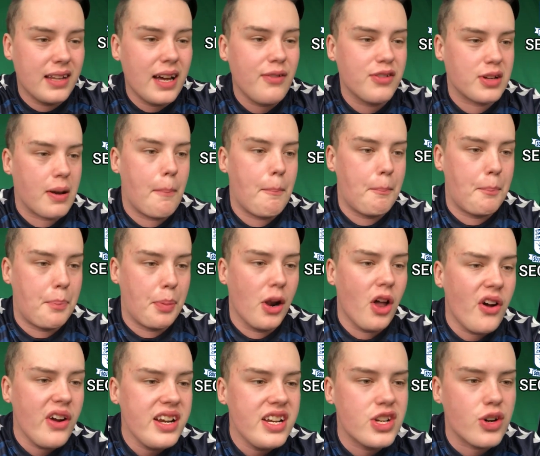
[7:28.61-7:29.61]
That was a
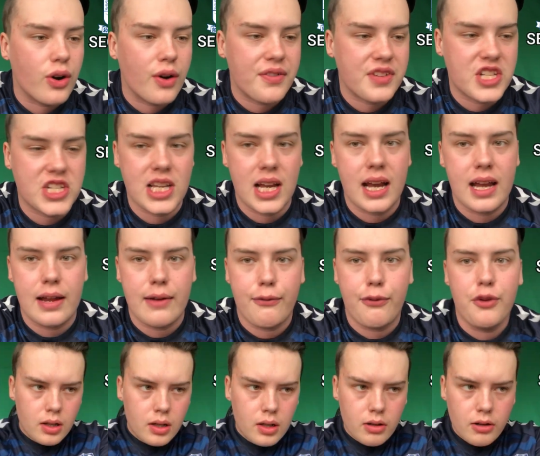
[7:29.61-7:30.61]
blinder of a save.